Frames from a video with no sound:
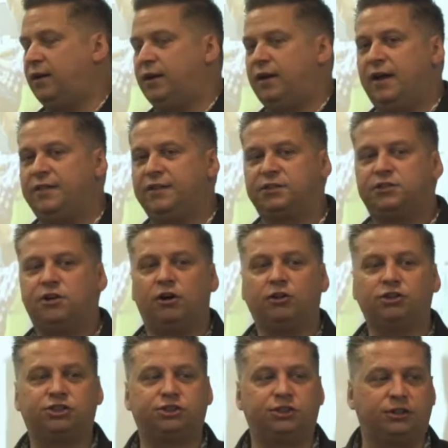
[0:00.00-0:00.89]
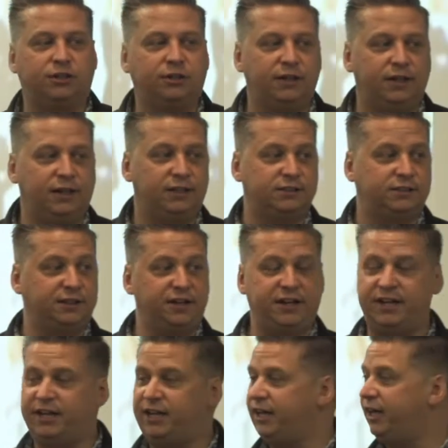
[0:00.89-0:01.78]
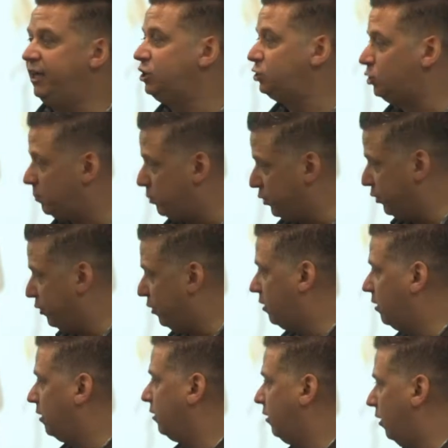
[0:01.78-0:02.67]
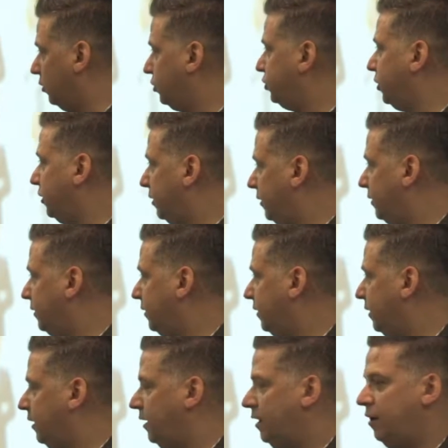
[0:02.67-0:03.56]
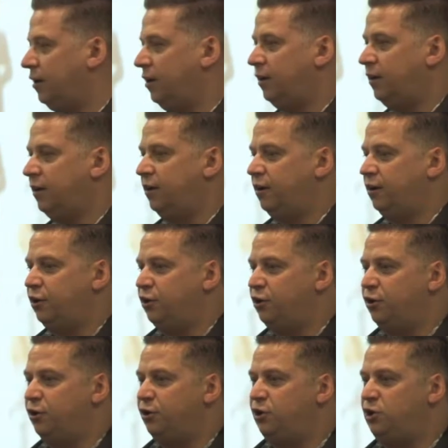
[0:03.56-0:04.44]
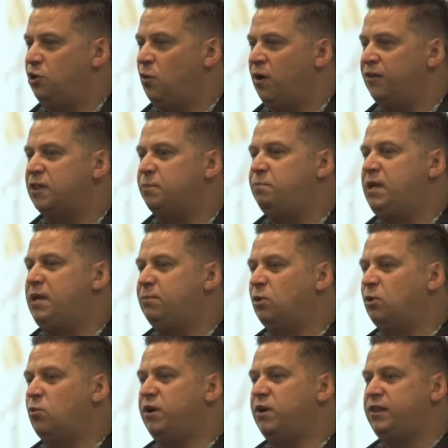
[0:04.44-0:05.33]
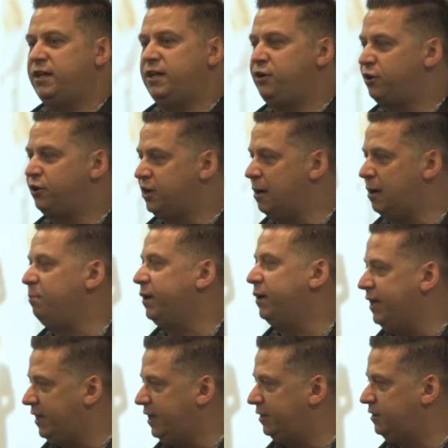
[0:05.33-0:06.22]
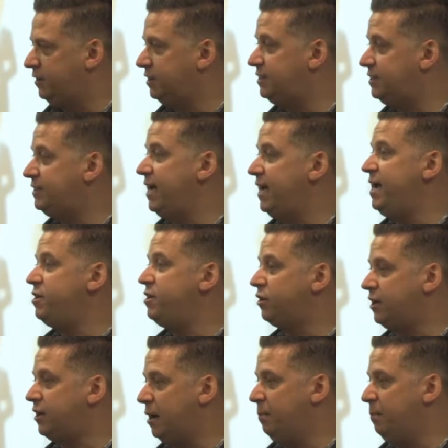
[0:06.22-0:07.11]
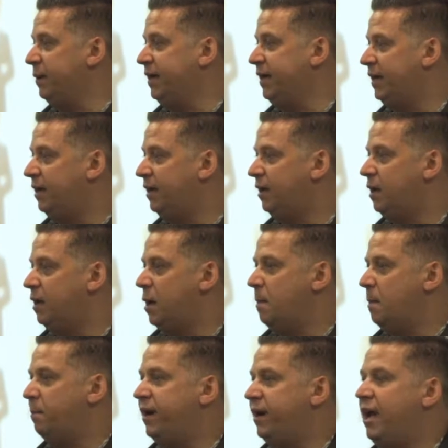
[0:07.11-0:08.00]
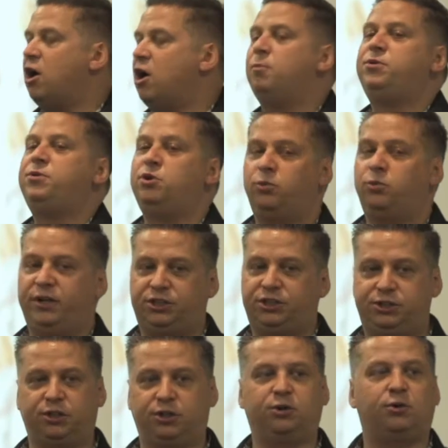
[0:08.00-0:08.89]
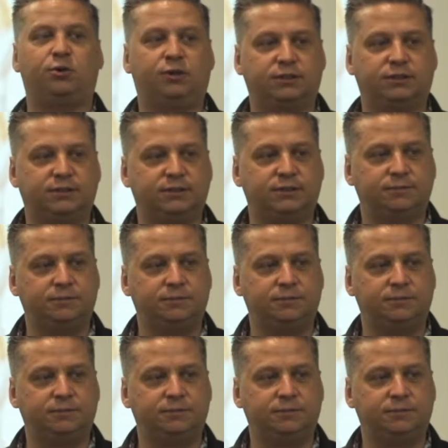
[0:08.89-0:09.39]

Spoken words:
And this culture is an entrepreneur culture. You want the people within your company to stay in your company, but help you reach your goals.